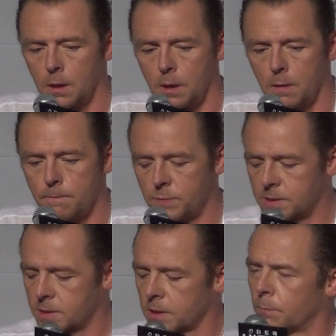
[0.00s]
um,
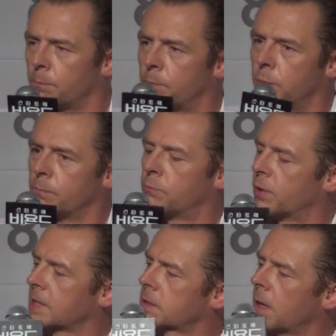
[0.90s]
this little the
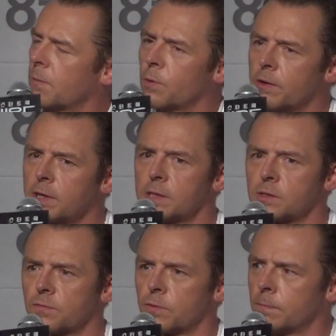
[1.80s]
bracelet I'm wearing
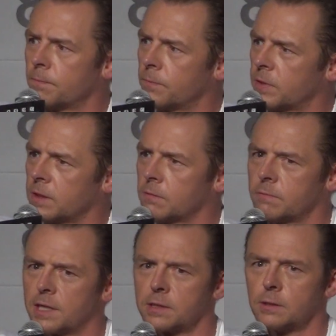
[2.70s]
is from
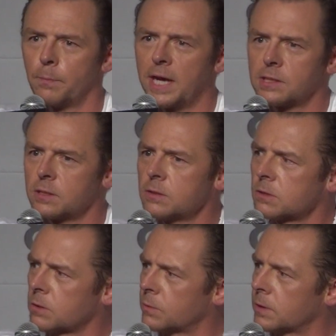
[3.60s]
the Radical
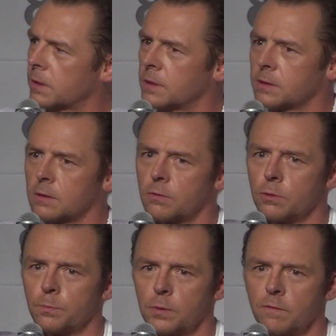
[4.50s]
Pexters, who are a little
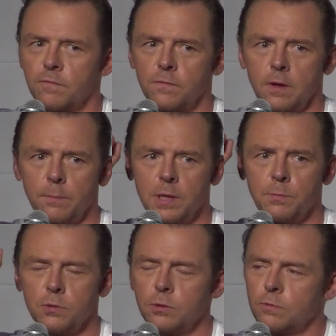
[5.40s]
group of uh,
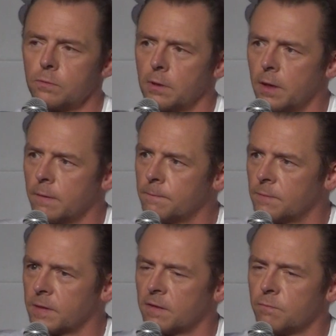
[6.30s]
people who uh,
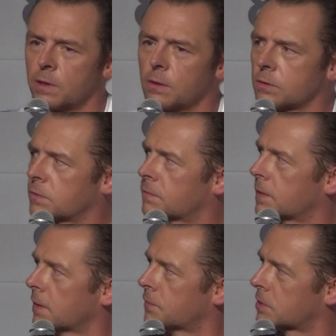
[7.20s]
give me lots of
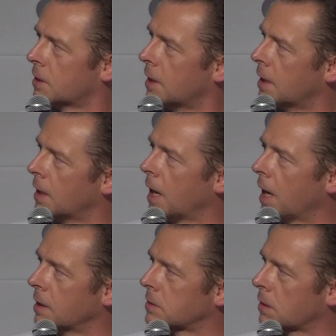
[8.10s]
gifts.
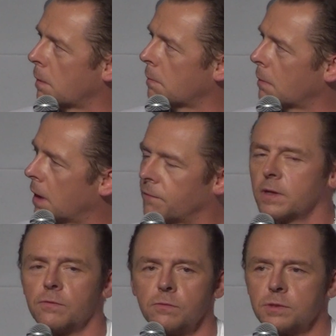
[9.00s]
And um, I've never